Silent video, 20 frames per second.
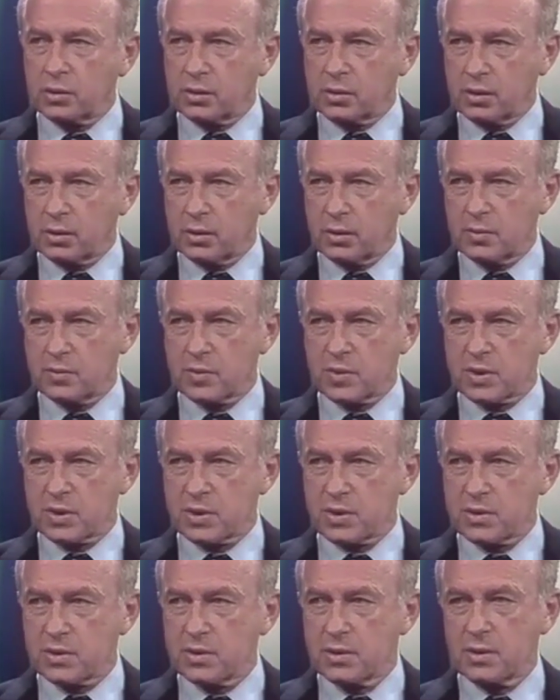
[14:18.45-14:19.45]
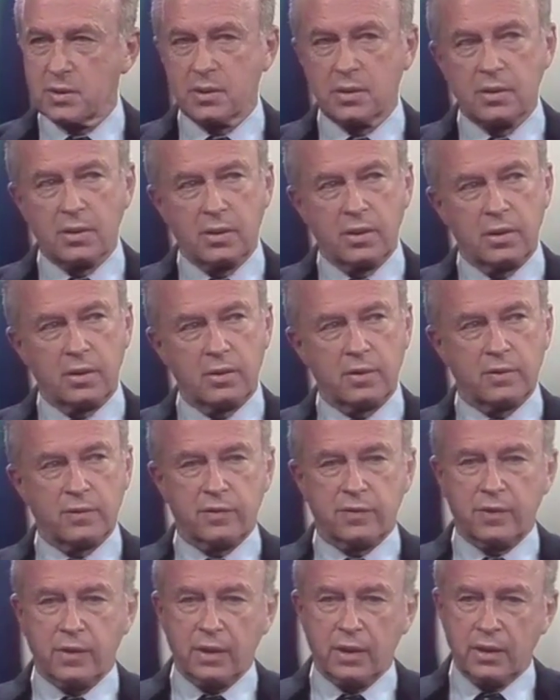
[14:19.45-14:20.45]
If you talk in terms
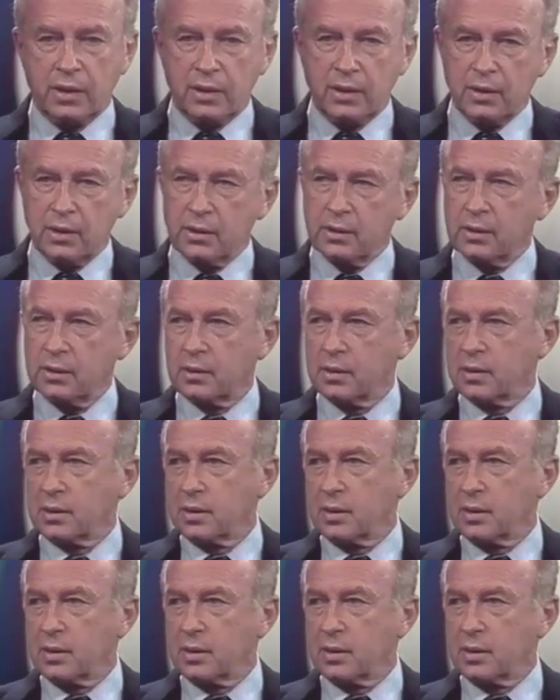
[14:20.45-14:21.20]
of